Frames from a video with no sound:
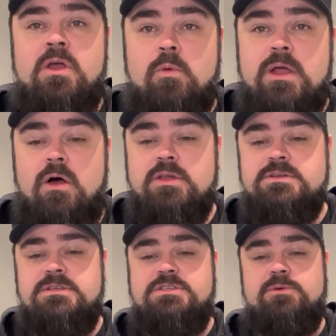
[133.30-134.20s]
We all
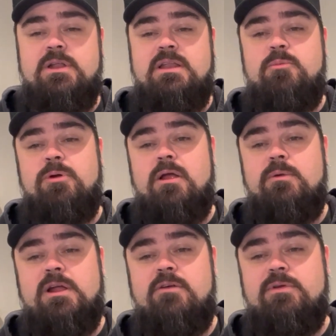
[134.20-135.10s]
use the Serenity Prayer in
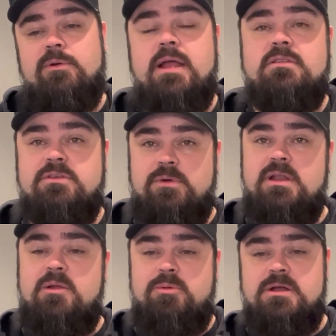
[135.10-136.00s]
recovery, right? The
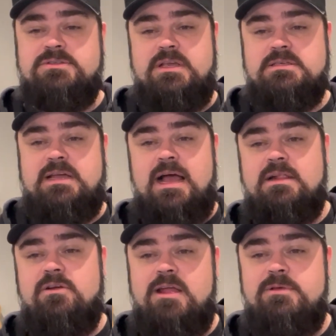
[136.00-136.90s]
Serenity Prayer says,
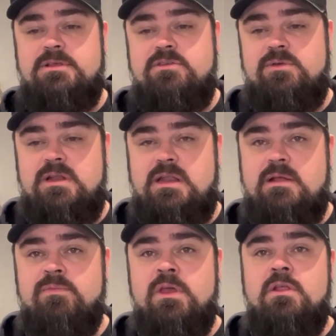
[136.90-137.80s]
"God, grant me the
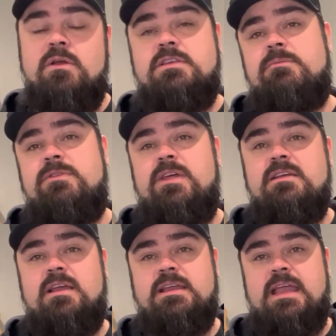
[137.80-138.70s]
serenity to accept the
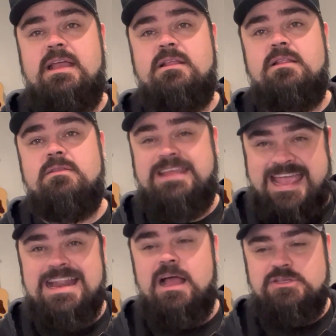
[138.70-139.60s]
things I
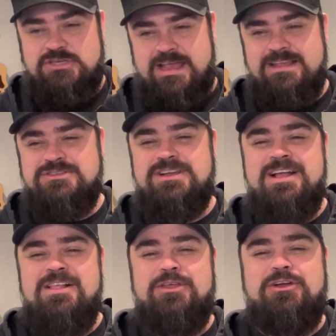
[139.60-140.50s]
cannot change,
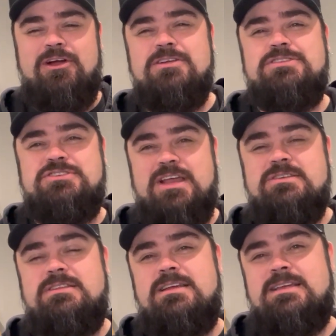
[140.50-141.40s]
the courage to
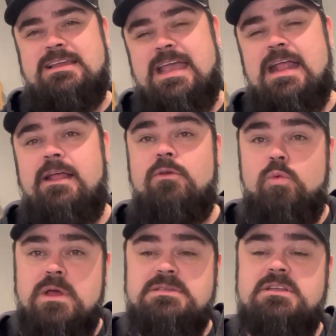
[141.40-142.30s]
change the things I can, and the
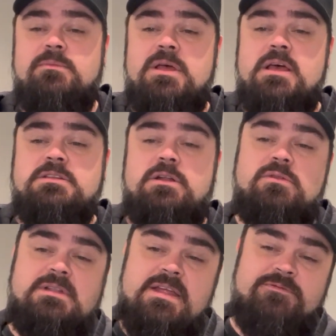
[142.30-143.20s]
wisdom to know
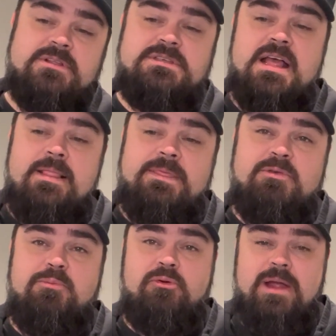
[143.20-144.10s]
the difference."
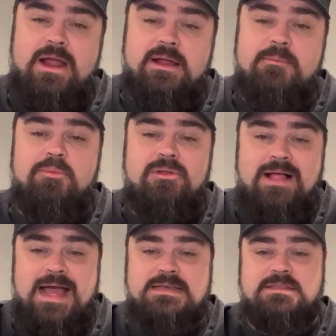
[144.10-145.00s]
This prayer
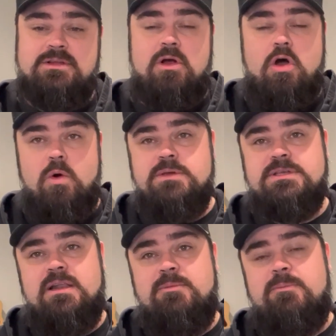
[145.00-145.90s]
implies that there are always
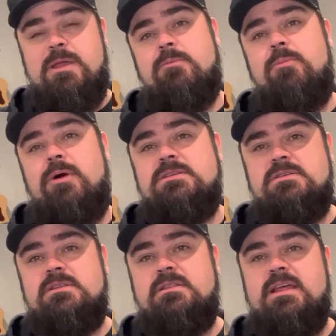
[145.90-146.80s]
going to be people,
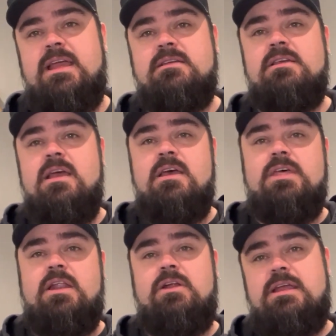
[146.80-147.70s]
places, and things
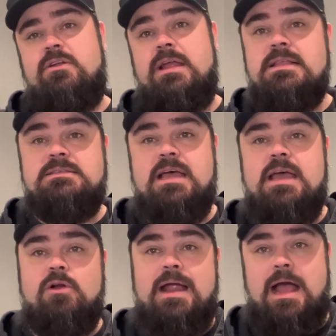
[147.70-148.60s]
that are either
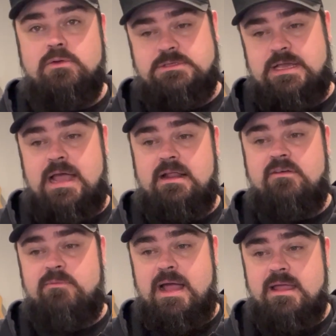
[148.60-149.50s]
inside or outside
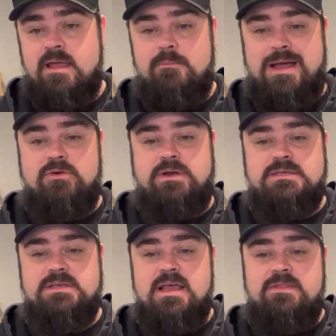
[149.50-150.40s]
of my
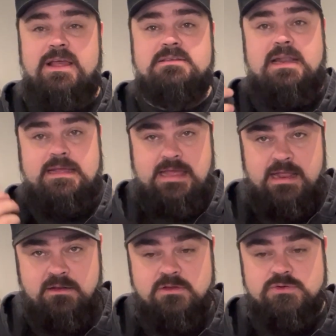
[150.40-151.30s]
boundaries. Things that I
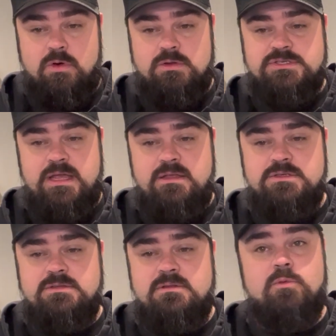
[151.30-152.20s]
can control or
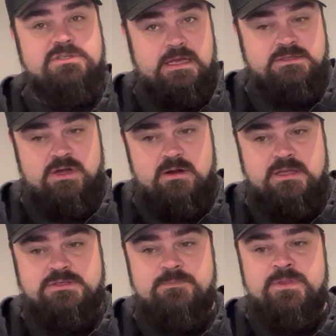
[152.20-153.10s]
change, which takes
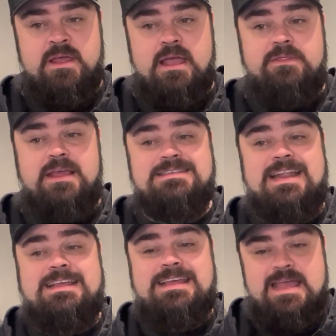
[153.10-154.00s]
courage, and things that
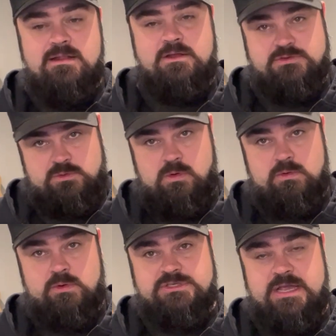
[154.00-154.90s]
I can't control
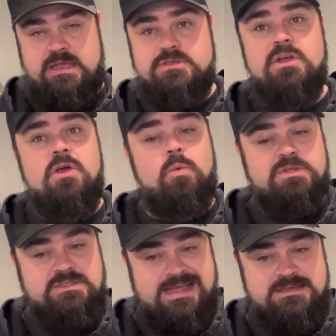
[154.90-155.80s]
or change,
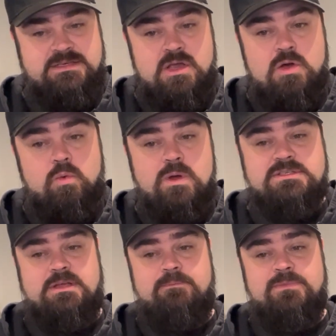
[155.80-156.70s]
which takes
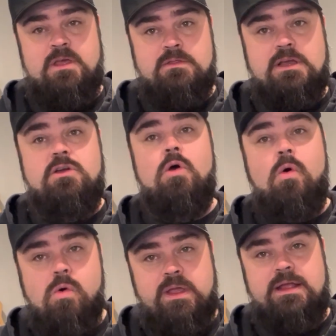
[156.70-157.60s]
wisdom. The
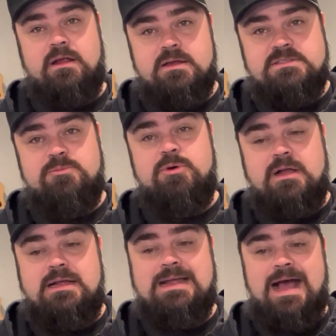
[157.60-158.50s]
goal here is to
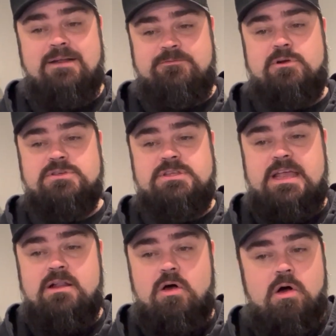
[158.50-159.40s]
put God first
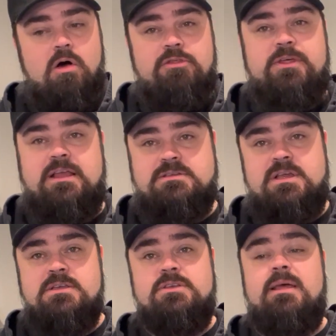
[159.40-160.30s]
in all things
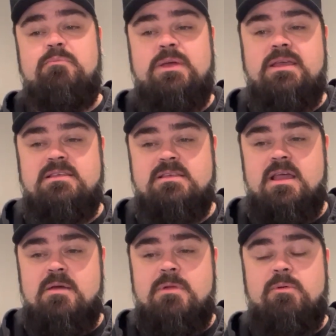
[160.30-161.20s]
so that peace
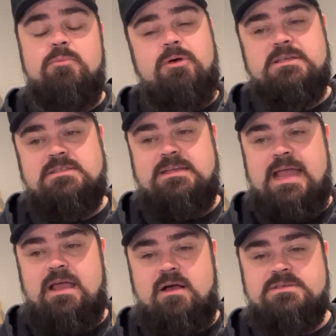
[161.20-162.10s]
may replace the
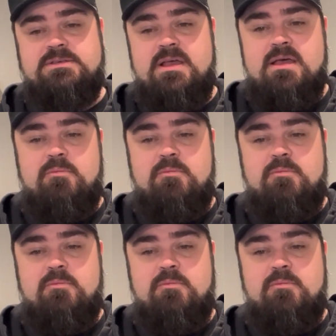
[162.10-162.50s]
chaos.